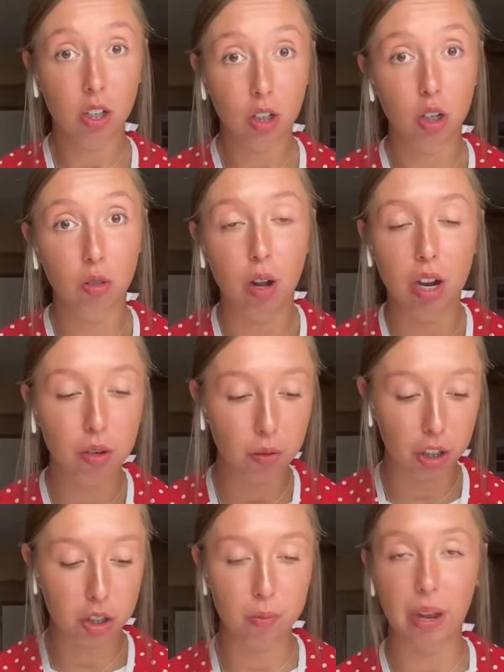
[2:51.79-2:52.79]
Cold water
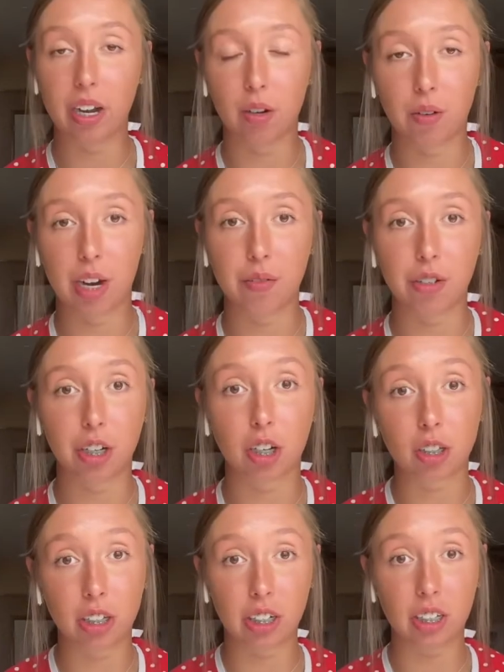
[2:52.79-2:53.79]
works better whenever you're
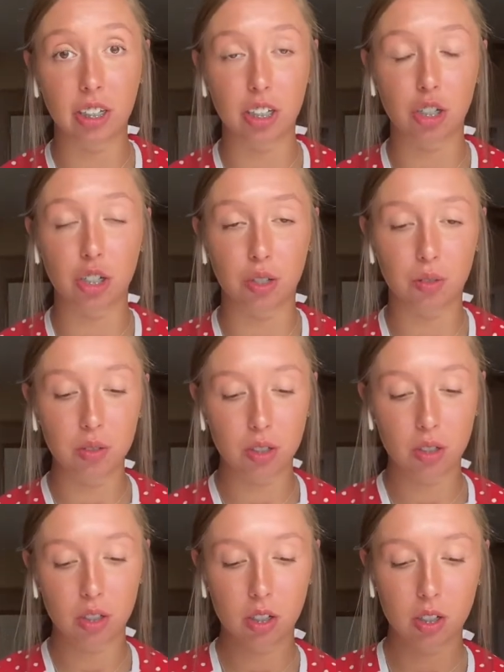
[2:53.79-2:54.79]
cleaning these
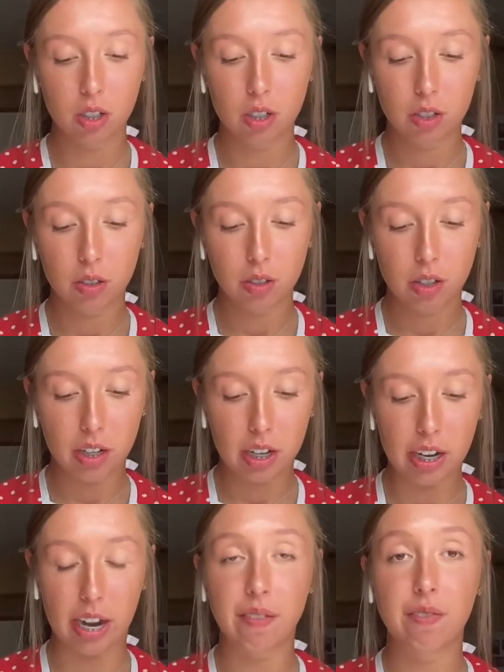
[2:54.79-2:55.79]
shoes.
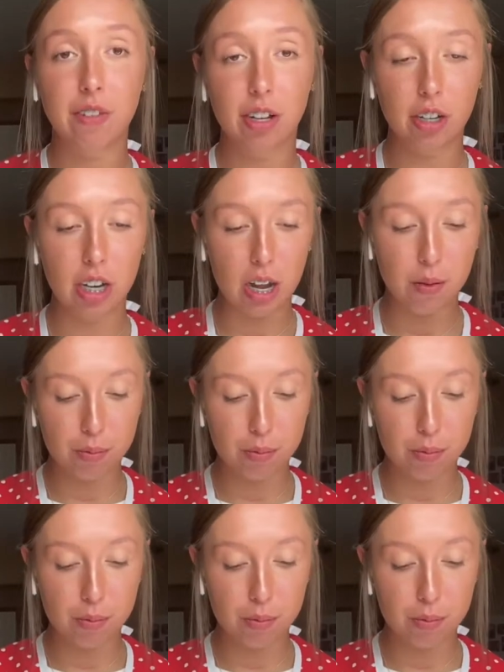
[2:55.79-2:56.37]
And I fill it up